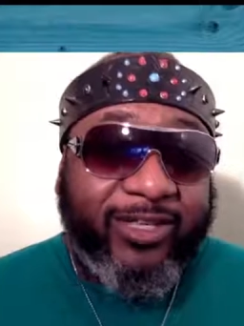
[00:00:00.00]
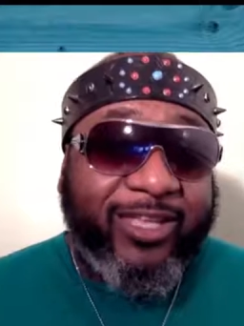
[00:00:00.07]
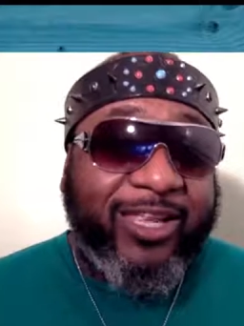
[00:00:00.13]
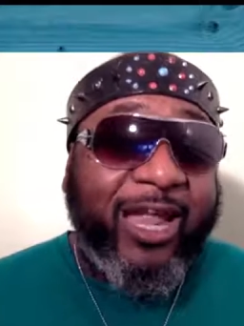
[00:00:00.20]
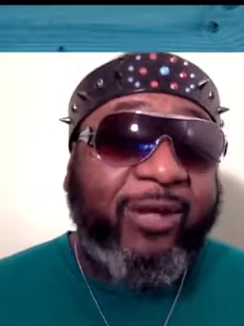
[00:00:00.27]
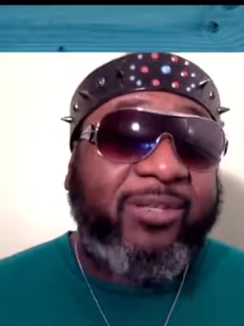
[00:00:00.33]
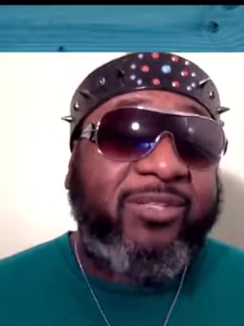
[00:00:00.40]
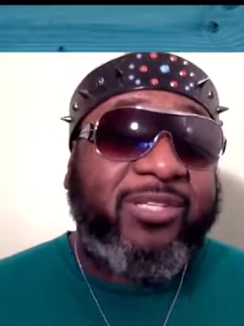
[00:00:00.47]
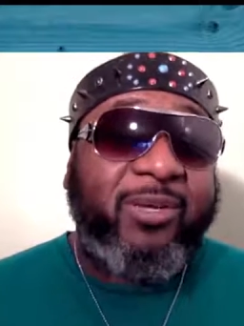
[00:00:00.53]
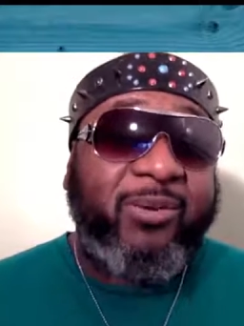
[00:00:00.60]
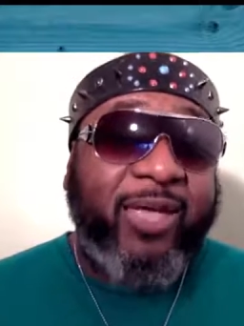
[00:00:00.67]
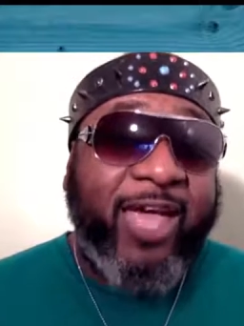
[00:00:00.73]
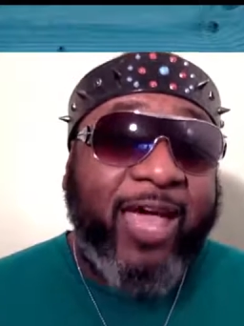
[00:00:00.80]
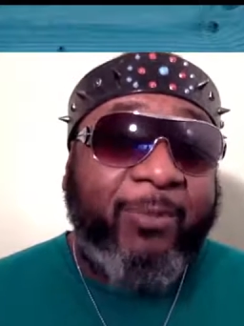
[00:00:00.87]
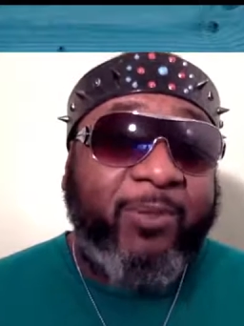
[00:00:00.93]
to get out to see
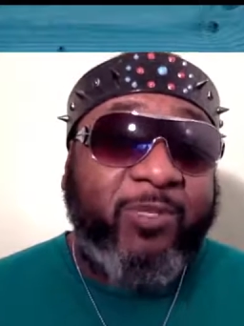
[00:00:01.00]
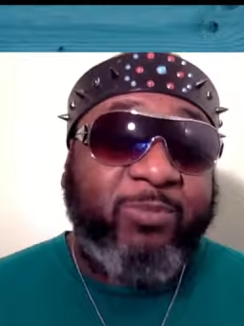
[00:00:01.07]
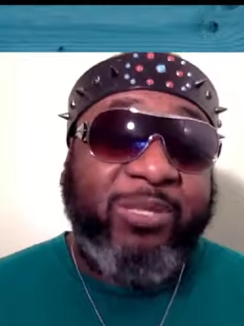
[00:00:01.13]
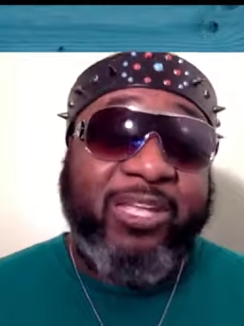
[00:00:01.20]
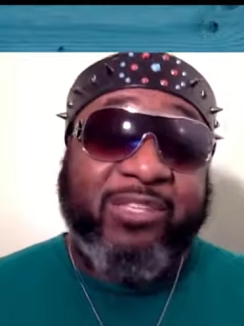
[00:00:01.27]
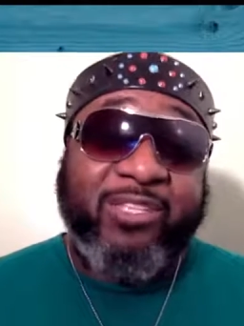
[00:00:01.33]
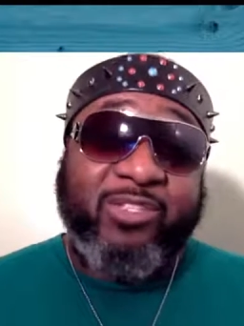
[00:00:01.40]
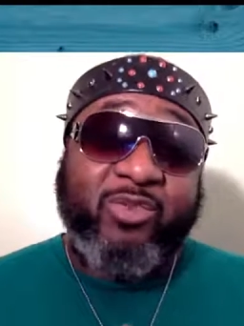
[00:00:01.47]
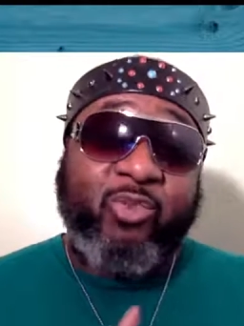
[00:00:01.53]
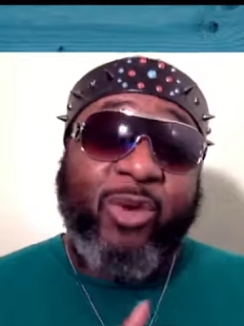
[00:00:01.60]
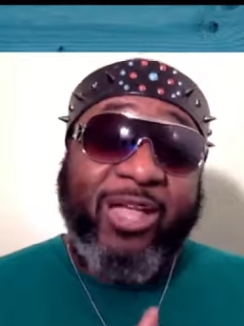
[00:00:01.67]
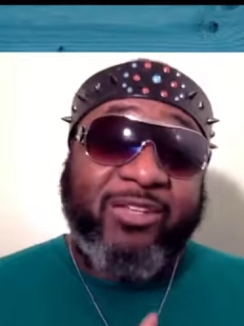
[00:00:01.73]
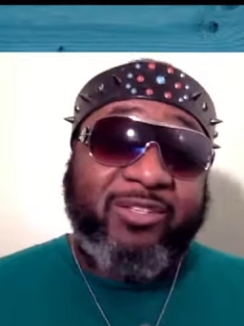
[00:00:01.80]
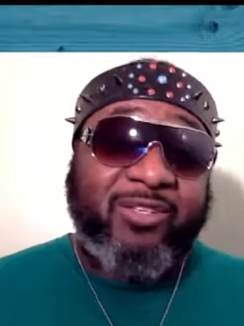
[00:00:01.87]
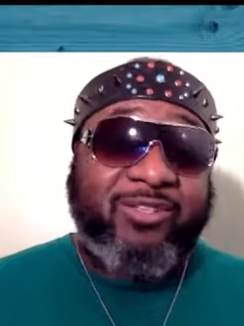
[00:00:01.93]
what happens because it's
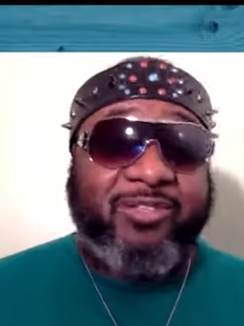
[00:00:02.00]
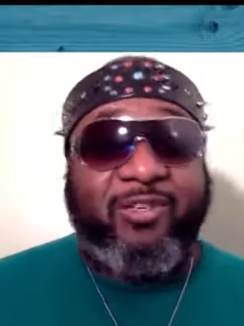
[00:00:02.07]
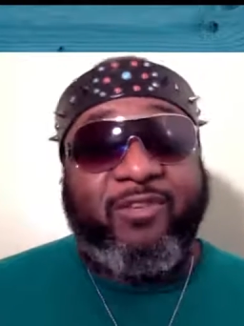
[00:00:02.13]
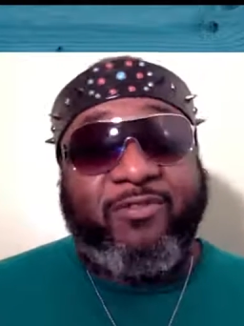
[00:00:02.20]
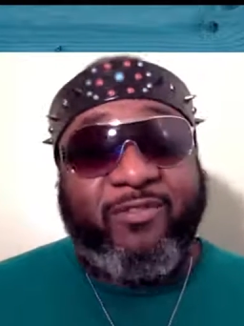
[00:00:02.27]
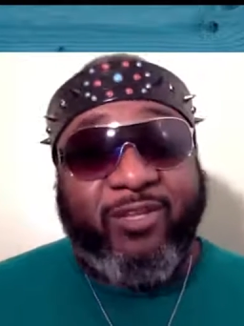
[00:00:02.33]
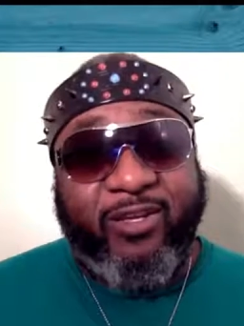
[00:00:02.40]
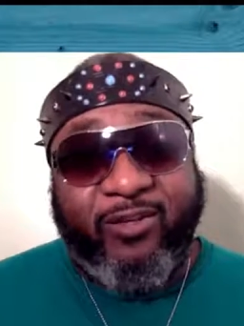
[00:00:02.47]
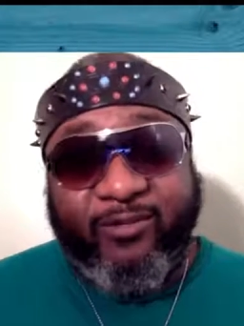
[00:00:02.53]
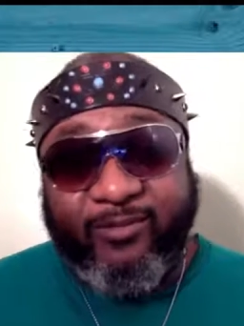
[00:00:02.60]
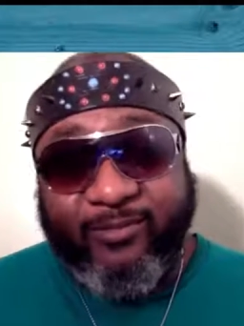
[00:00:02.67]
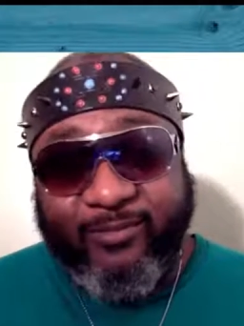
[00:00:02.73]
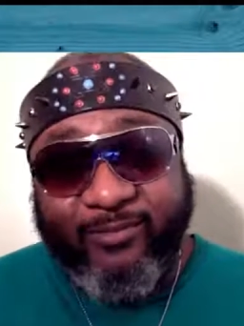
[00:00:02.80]
wedged itself there.